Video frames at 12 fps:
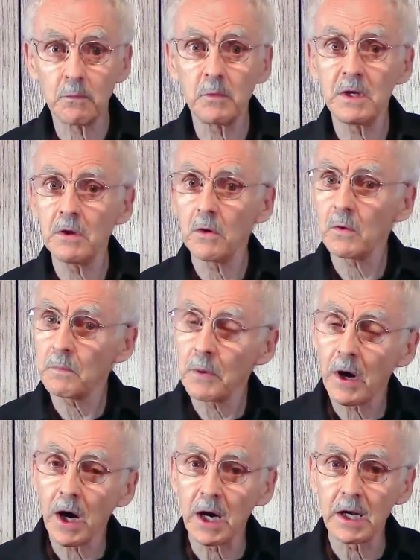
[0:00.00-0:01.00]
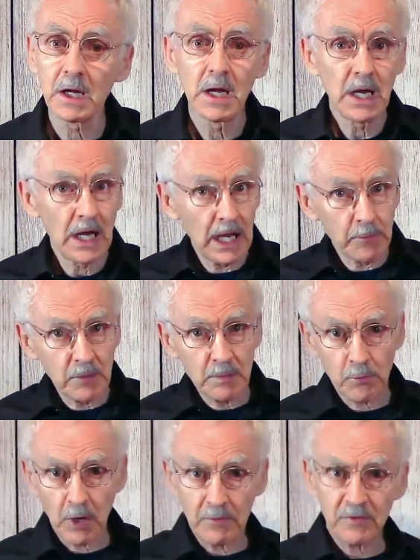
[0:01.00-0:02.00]
we know in part, and we
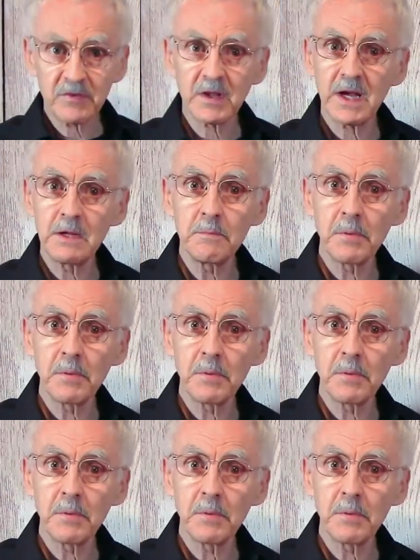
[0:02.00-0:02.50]
prophesy in